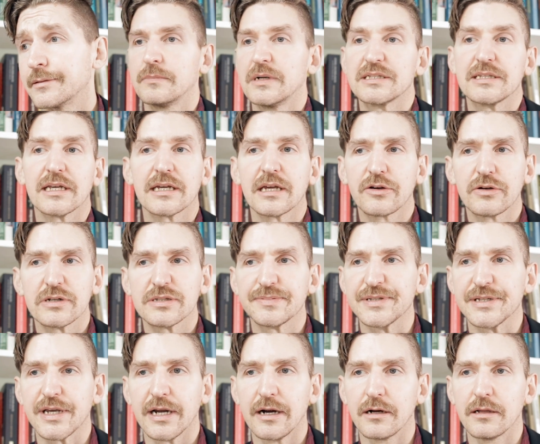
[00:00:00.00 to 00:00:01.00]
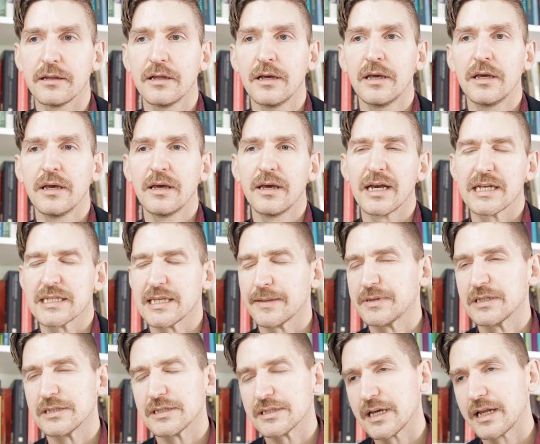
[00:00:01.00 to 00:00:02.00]
It's like a Christmas carol,
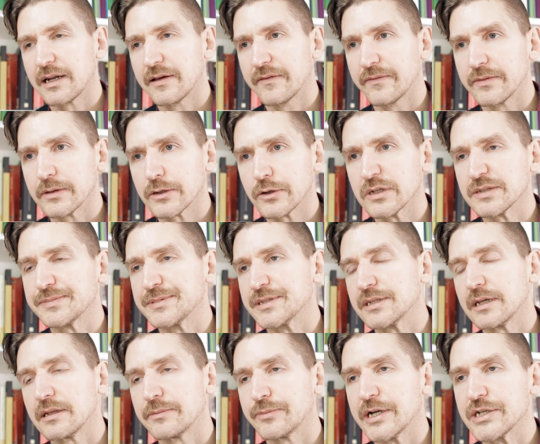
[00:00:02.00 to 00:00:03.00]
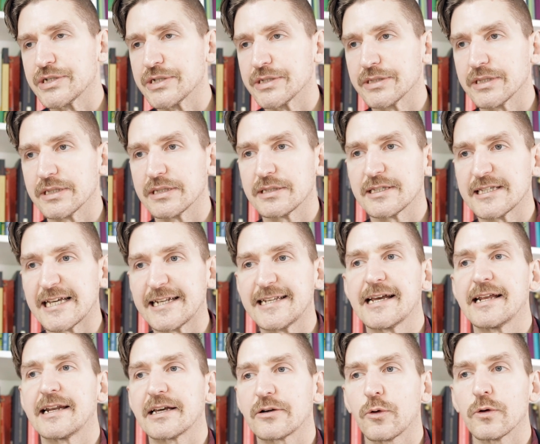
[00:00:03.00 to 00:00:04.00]
except instead of Christmas celebrations, it's
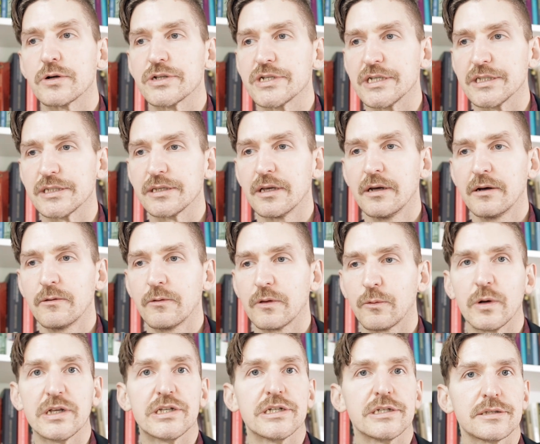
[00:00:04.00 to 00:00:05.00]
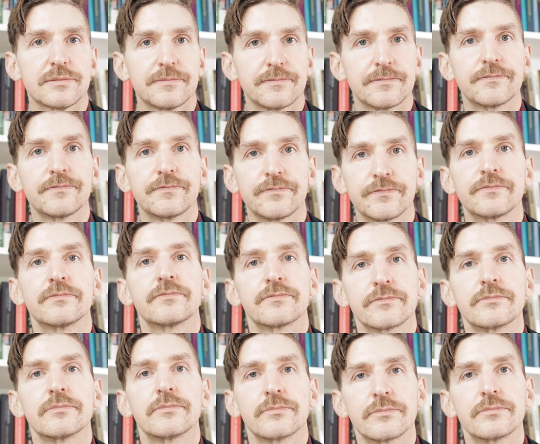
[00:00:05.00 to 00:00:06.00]
satanic orgies with witches.
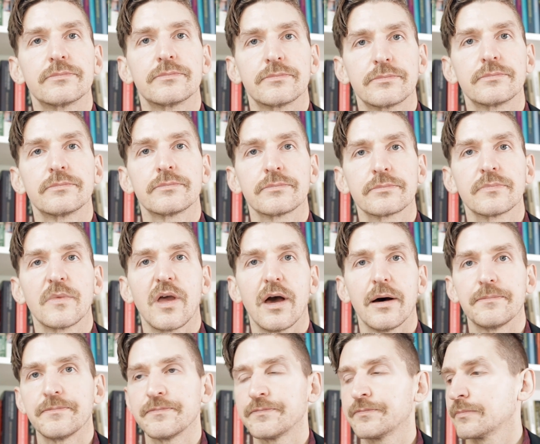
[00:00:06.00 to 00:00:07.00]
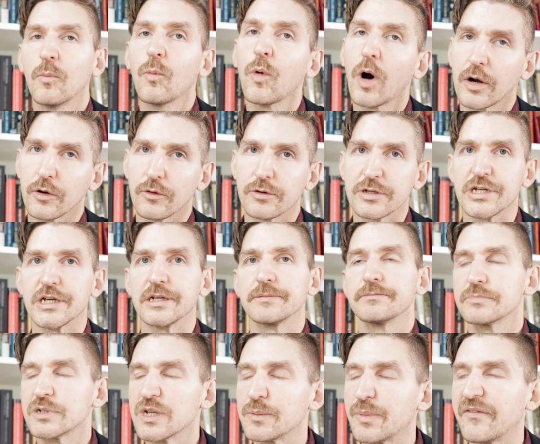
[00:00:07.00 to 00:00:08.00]
Yeah, one orgy,
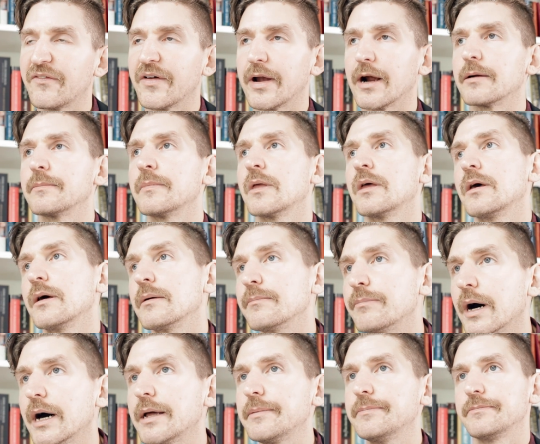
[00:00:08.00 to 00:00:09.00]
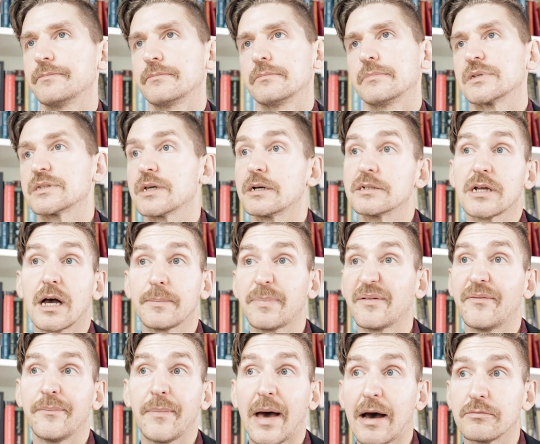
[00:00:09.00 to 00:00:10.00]
to be fair. But it's on top
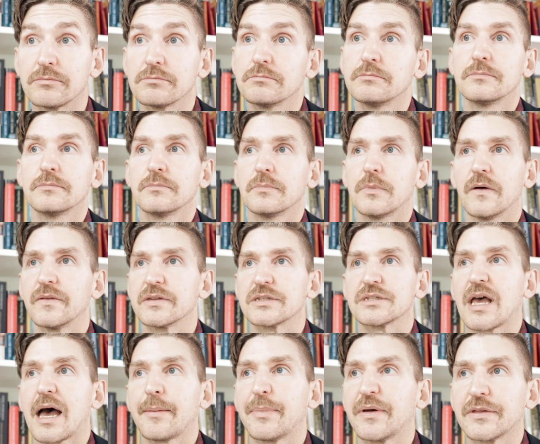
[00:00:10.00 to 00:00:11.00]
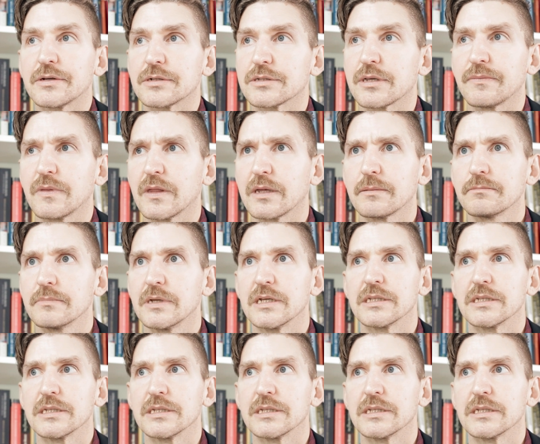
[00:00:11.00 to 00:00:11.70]
of a mountain, on the Sabbath or something.